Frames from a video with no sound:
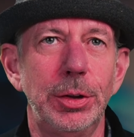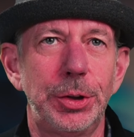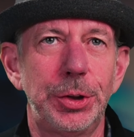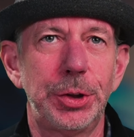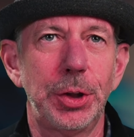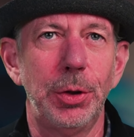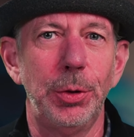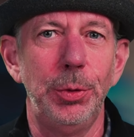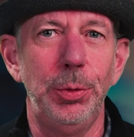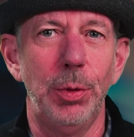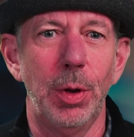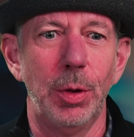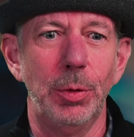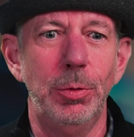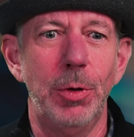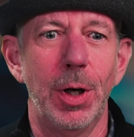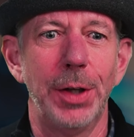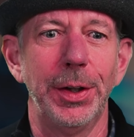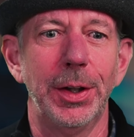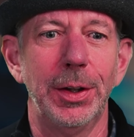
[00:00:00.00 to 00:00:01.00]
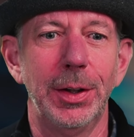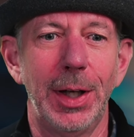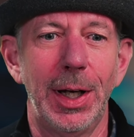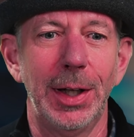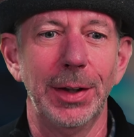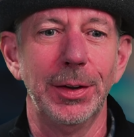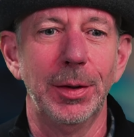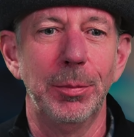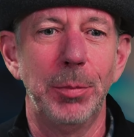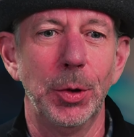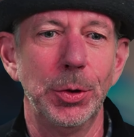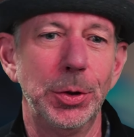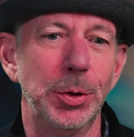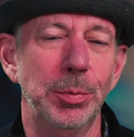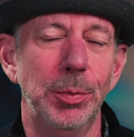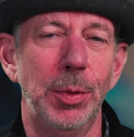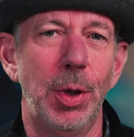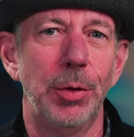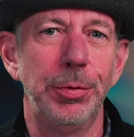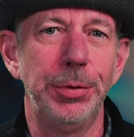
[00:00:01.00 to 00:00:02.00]
show runner at the
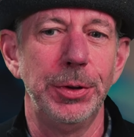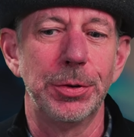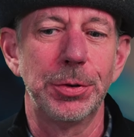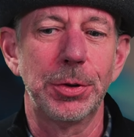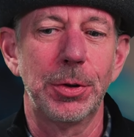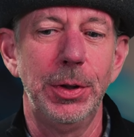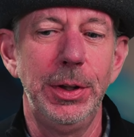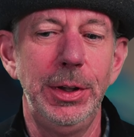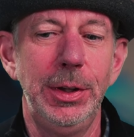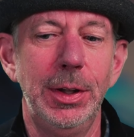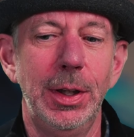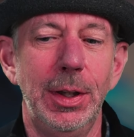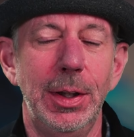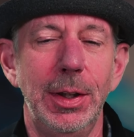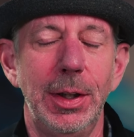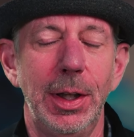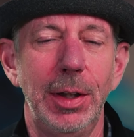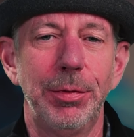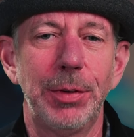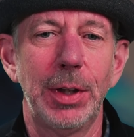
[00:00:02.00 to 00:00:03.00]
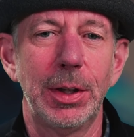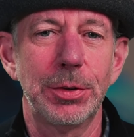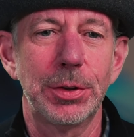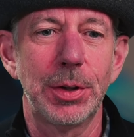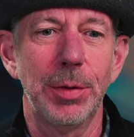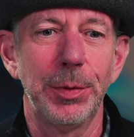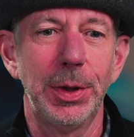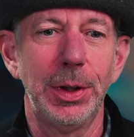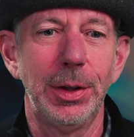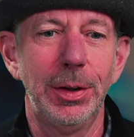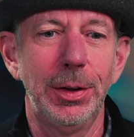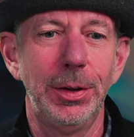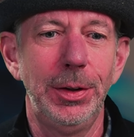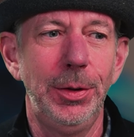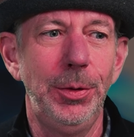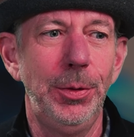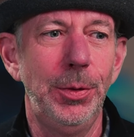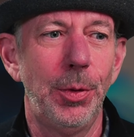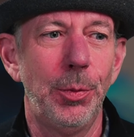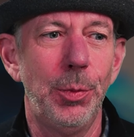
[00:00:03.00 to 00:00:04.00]
bottom of your screen, if that's something that
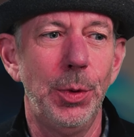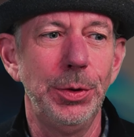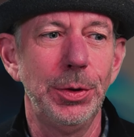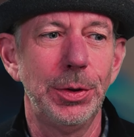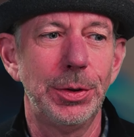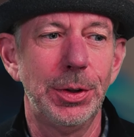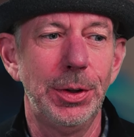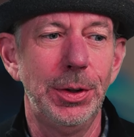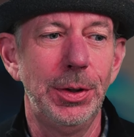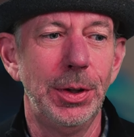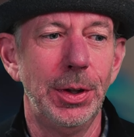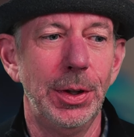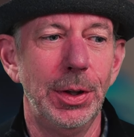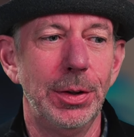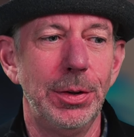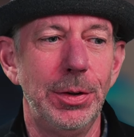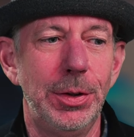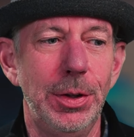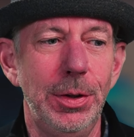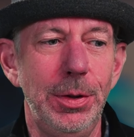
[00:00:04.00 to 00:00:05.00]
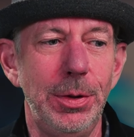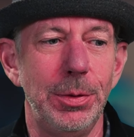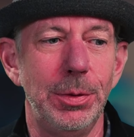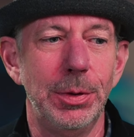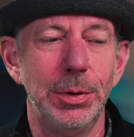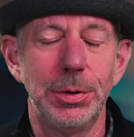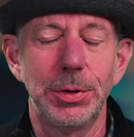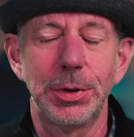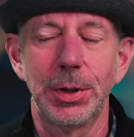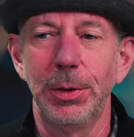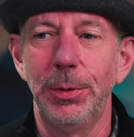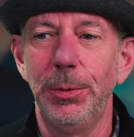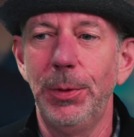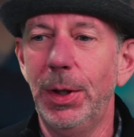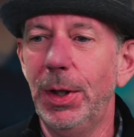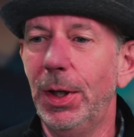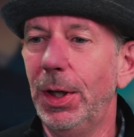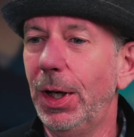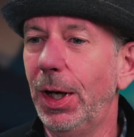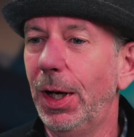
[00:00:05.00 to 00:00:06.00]
you want to do. So
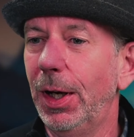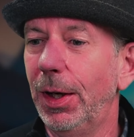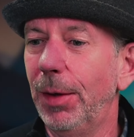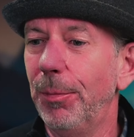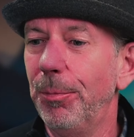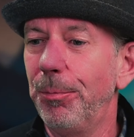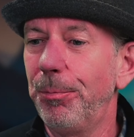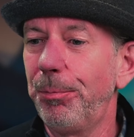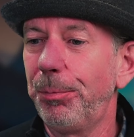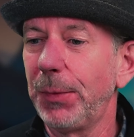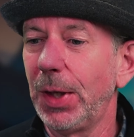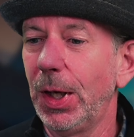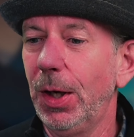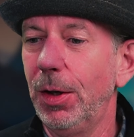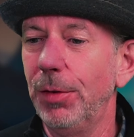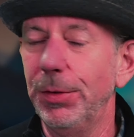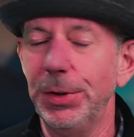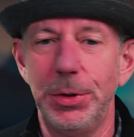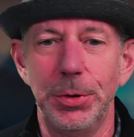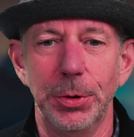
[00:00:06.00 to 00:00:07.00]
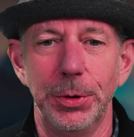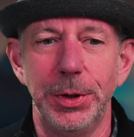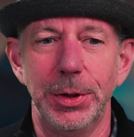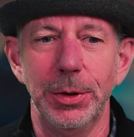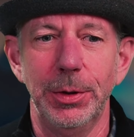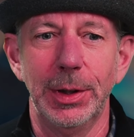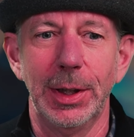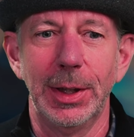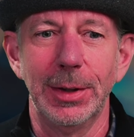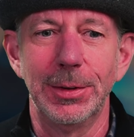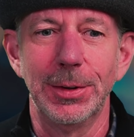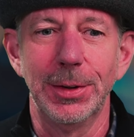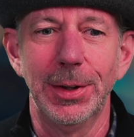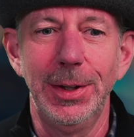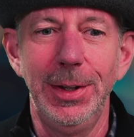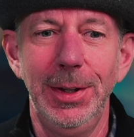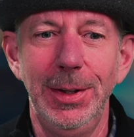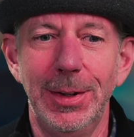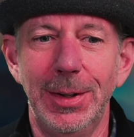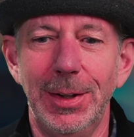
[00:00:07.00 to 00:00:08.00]
I've enjoyed doing that
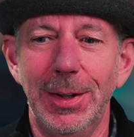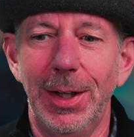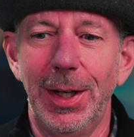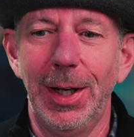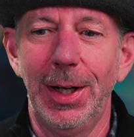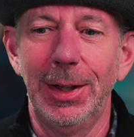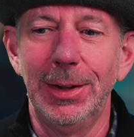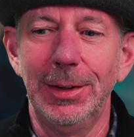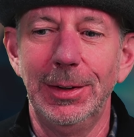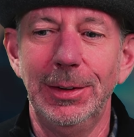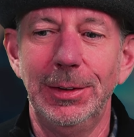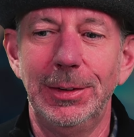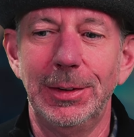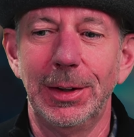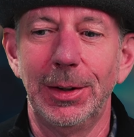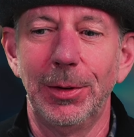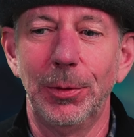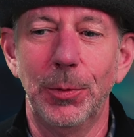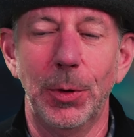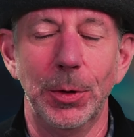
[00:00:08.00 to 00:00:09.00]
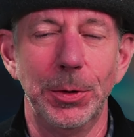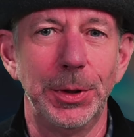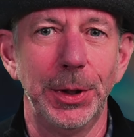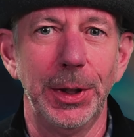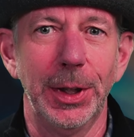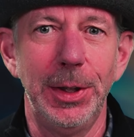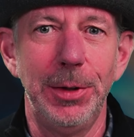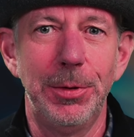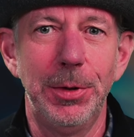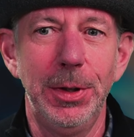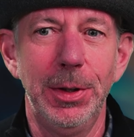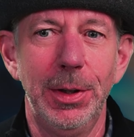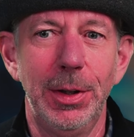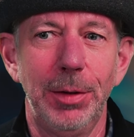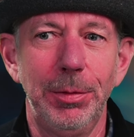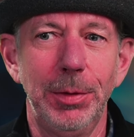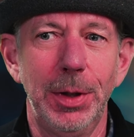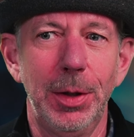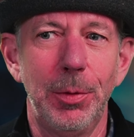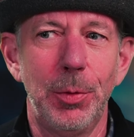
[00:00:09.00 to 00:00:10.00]
today and watching Adrian.
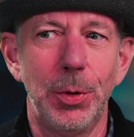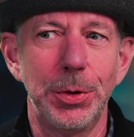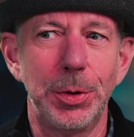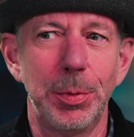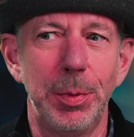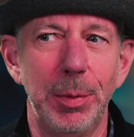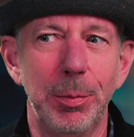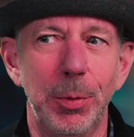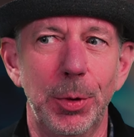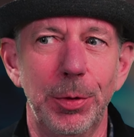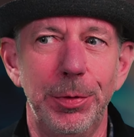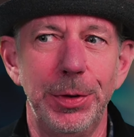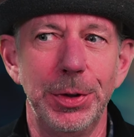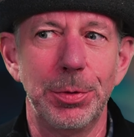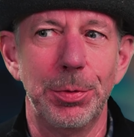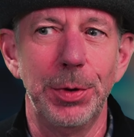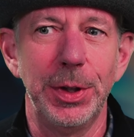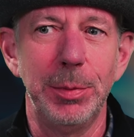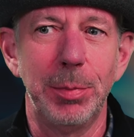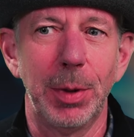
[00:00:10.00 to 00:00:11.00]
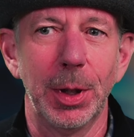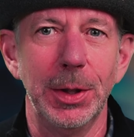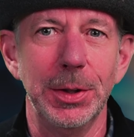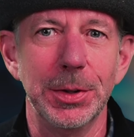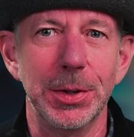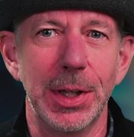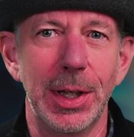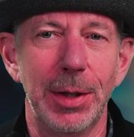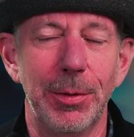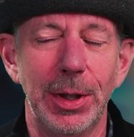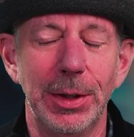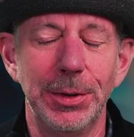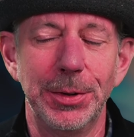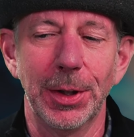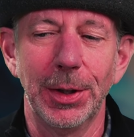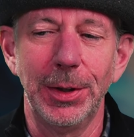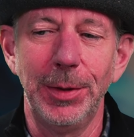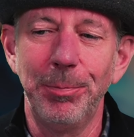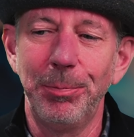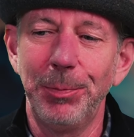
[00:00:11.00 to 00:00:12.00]
I'm going to watch a bit more of his replays now,
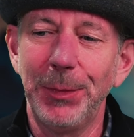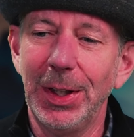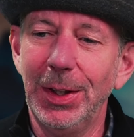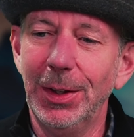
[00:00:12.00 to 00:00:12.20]
actually.